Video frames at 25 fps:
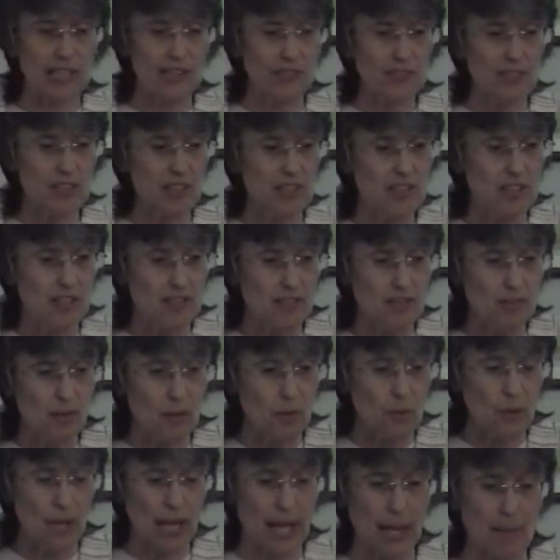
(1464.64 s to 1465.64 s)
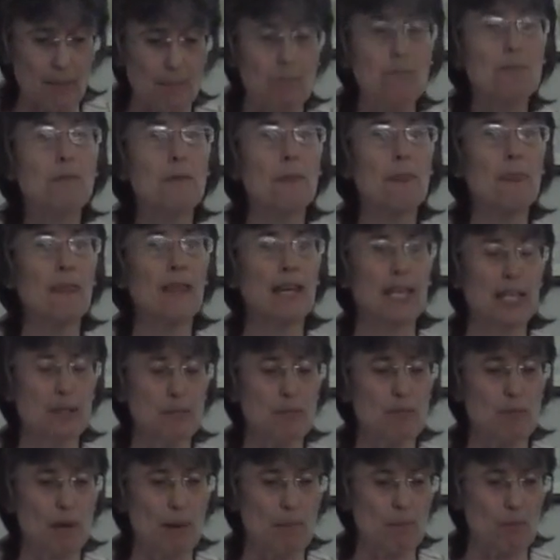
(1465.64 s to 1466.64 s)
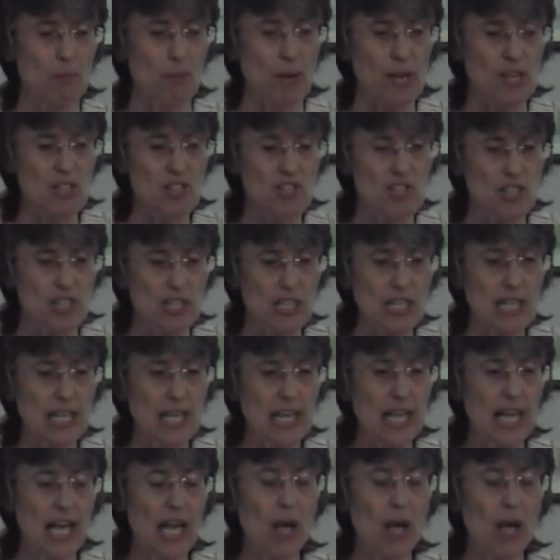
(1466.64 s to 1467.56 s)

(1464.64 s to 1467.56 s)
that this is in preparation,